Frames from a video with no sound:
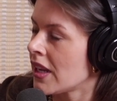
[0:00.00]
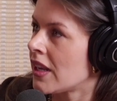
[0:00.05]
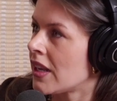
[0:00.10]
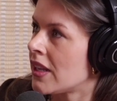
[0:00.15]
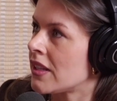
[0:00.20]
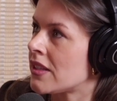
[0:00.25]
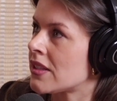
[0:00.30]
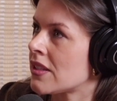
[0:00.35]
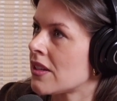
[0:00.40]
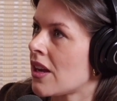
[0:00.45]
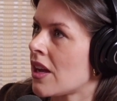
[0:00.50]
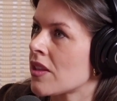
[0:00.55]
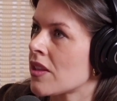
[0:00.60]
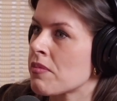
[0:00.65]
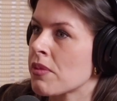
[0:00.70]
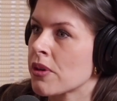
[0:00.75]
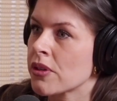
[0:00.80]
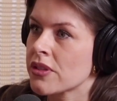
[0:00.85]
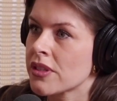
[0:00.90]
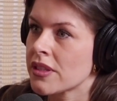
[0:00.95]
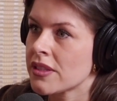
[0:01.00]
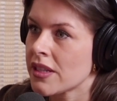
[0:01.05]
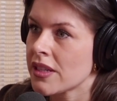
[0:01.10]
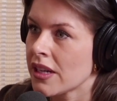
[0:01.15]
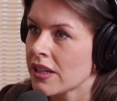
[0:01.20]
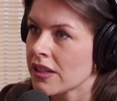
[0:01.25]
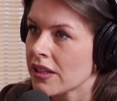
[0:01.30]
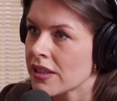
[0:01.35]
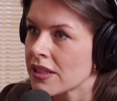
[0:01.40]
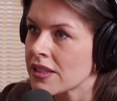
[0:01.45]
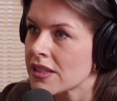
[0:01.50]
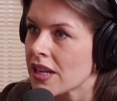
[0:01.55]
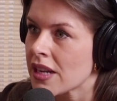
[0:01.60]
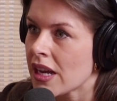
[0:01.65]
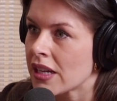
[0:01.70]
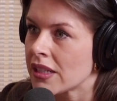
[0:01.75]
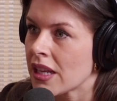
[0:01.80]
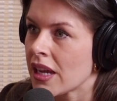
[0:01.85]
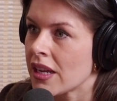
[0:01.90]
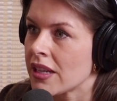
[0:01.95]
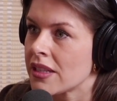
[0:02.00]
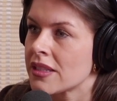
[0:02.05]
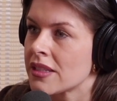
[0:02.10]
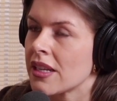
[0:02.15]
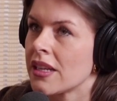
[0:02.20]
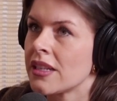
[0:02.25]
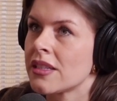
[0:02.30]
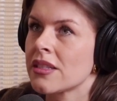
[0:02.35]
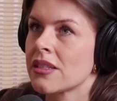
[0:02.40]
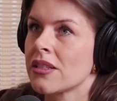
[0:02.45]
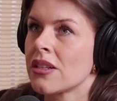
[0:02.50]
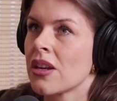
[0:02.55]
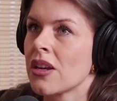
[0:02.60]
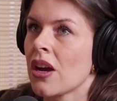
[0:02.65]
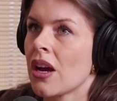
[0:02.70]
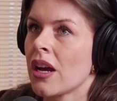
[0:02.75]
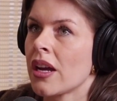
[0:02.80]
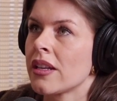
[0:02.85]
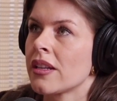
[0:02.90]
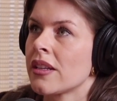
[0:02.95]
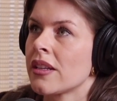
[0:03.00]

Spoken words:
It's not the person standing on the sidelines. It's not